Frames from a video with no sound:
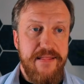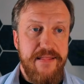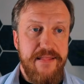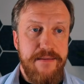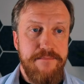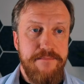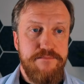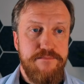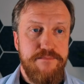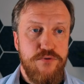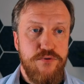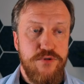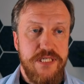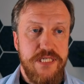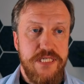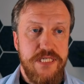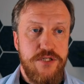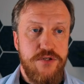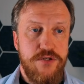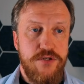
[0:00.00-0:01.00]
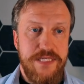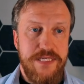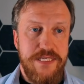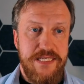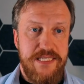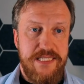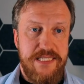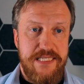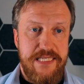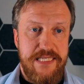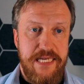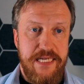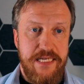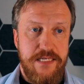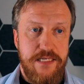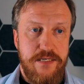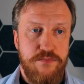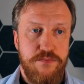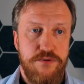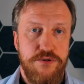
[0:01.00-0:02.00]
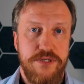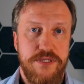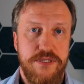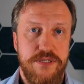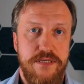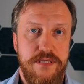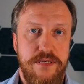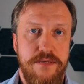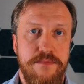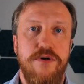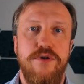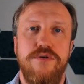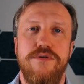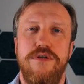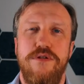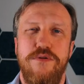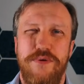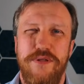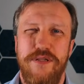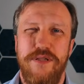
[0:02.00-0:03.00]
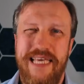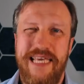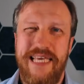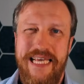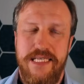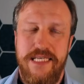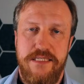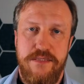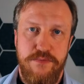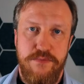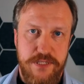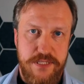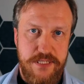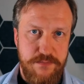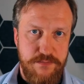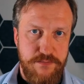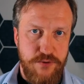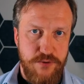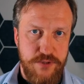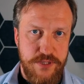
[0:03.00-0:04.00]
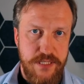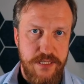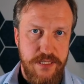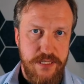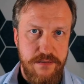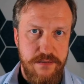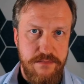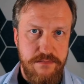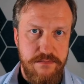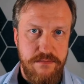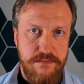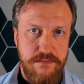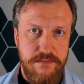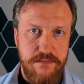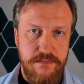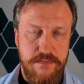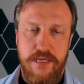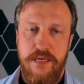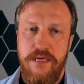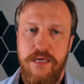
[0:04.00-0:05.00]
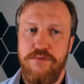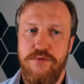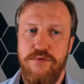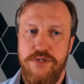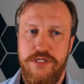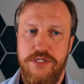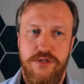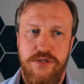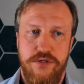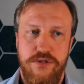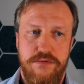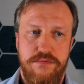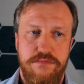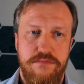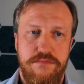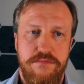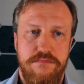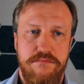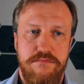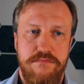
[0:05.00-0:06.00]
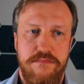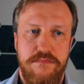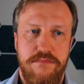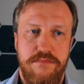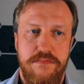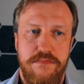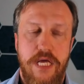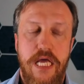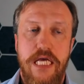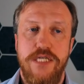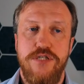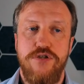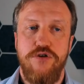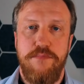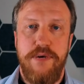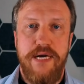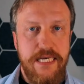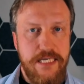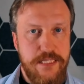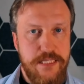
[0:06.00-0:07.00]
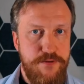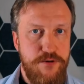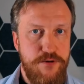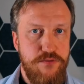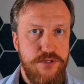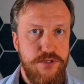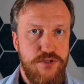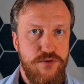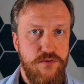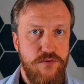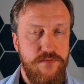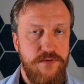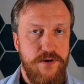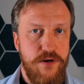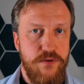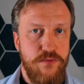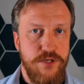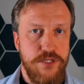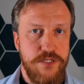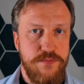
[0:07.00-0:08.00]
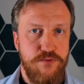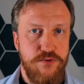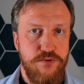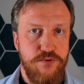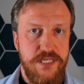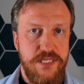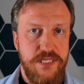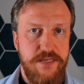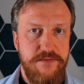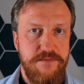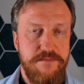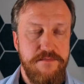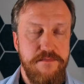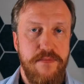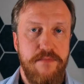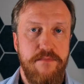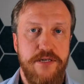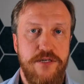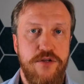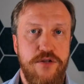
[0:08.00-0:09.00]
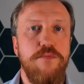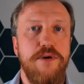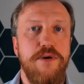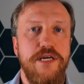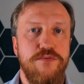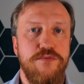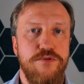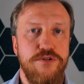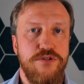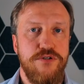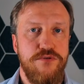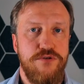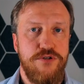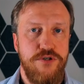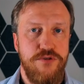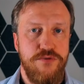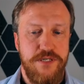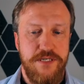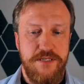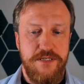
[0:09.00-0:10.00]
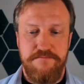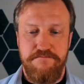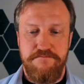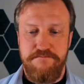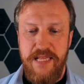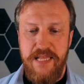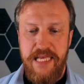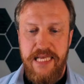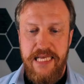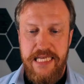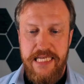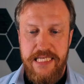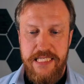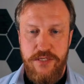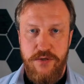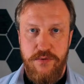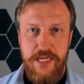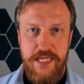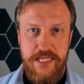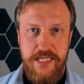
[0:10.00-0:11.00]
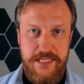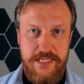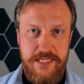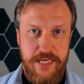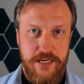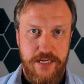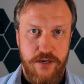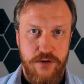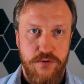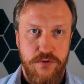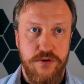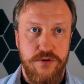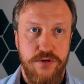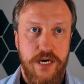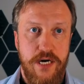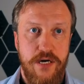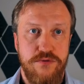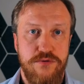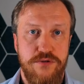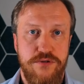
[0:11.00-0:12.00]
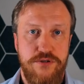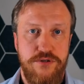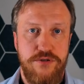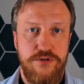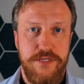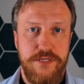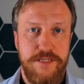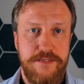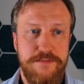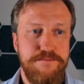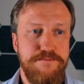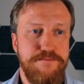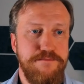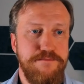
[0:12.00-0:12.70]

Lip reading: Important to understand what a model will guess what's important and what's not. So my experience so far was positive, but you might want to tune it. So let's take a look on how to tune it.